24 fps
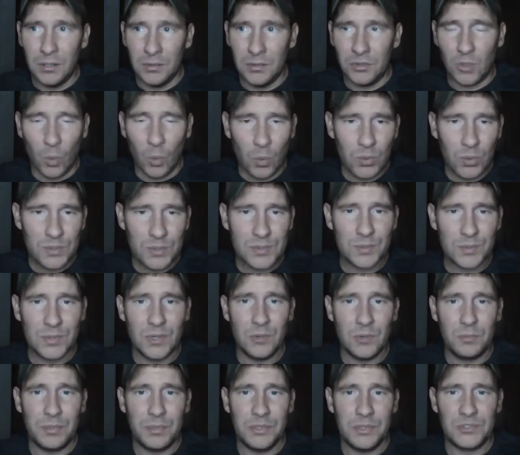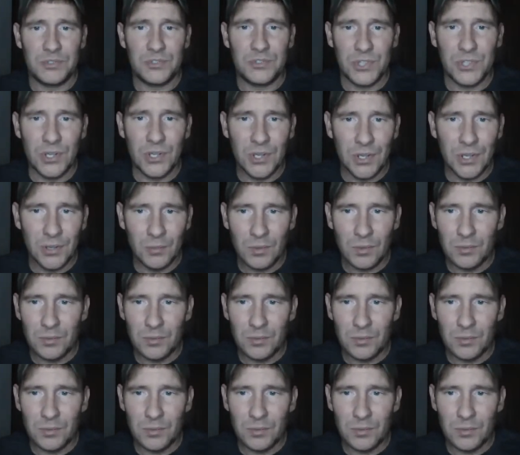Doors would open and shut.